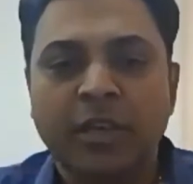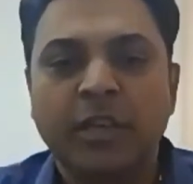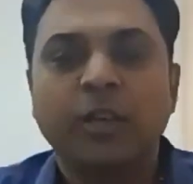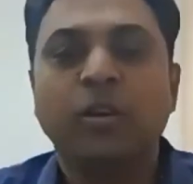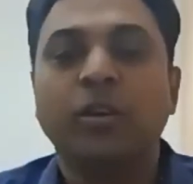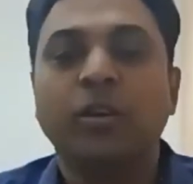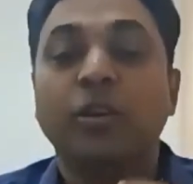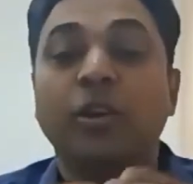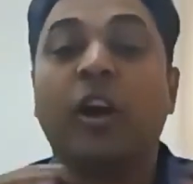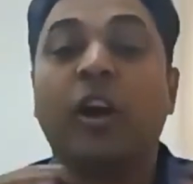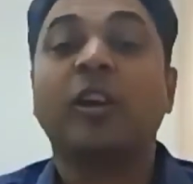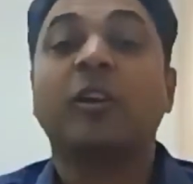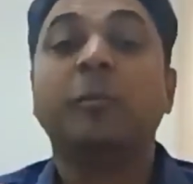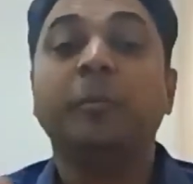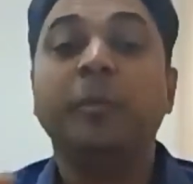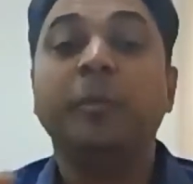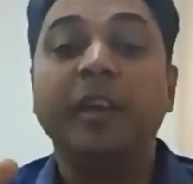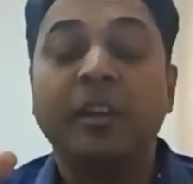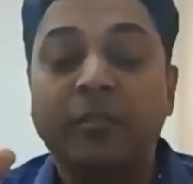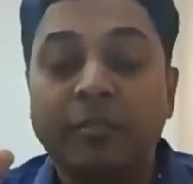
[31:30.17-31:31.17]

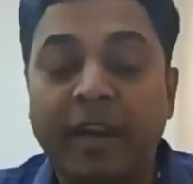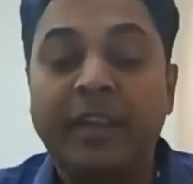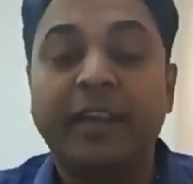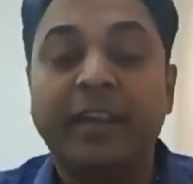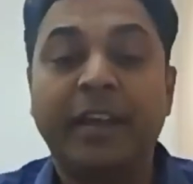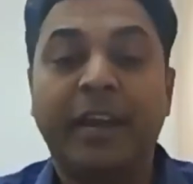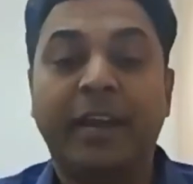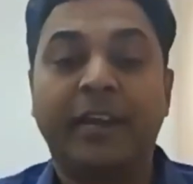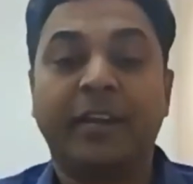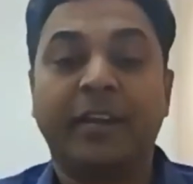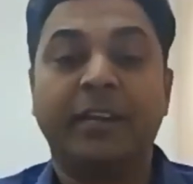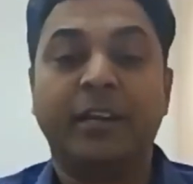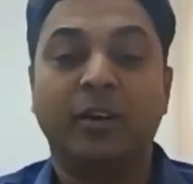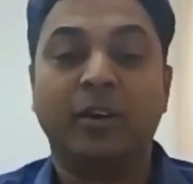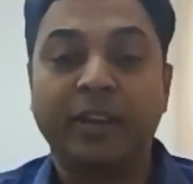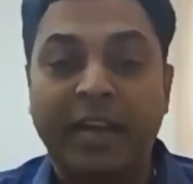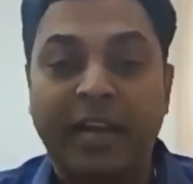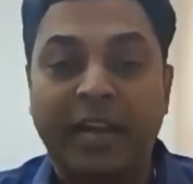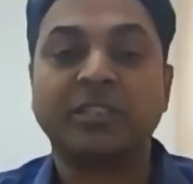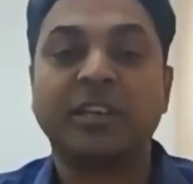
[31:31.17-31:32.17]
not being well directed,
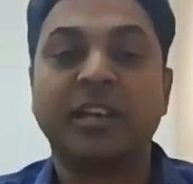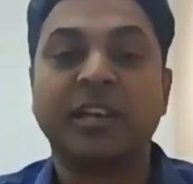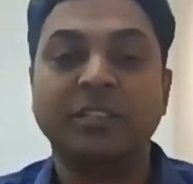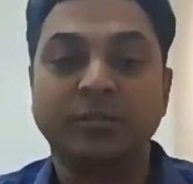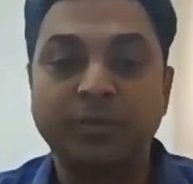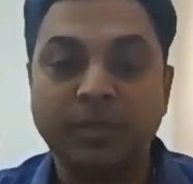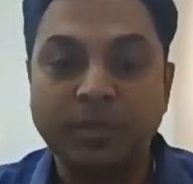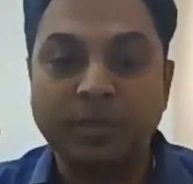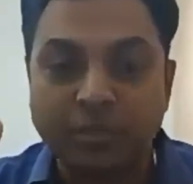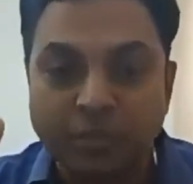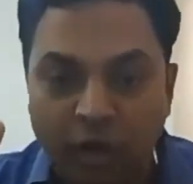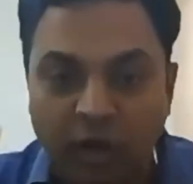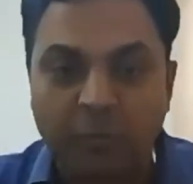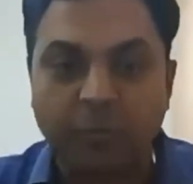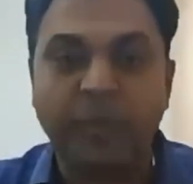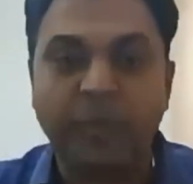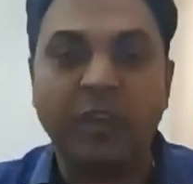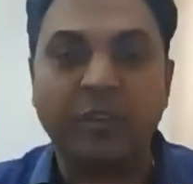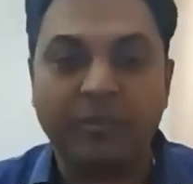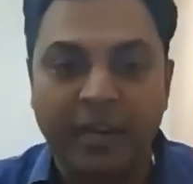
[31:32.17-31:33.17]
or cash transfers
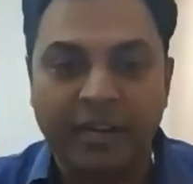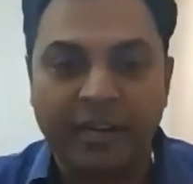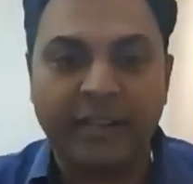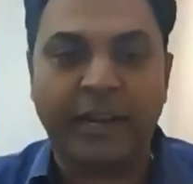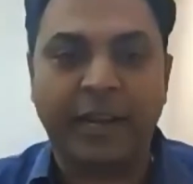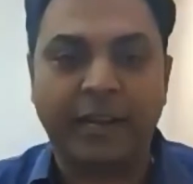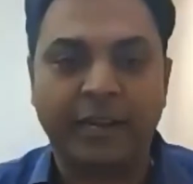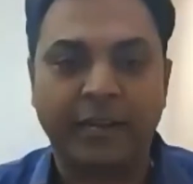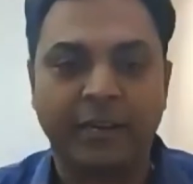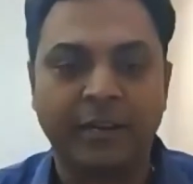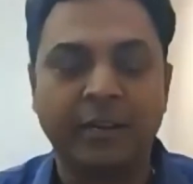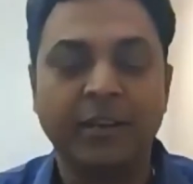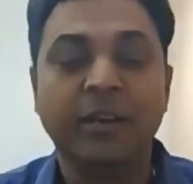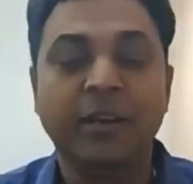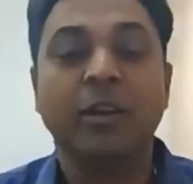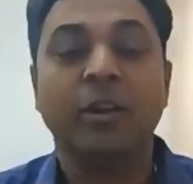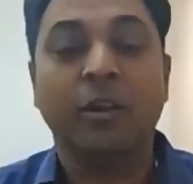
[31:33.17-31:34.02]
not being well directed.